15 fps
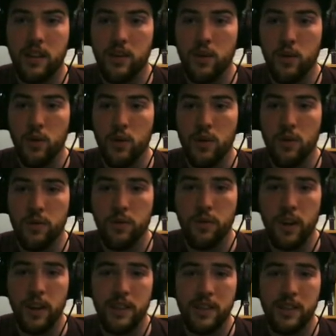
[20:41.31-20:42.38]
The, who the
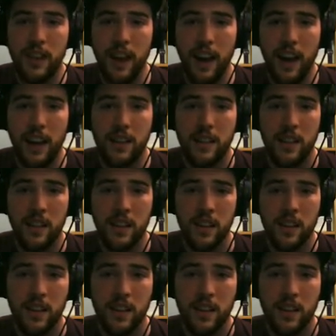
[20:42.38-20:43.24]
fuck is that?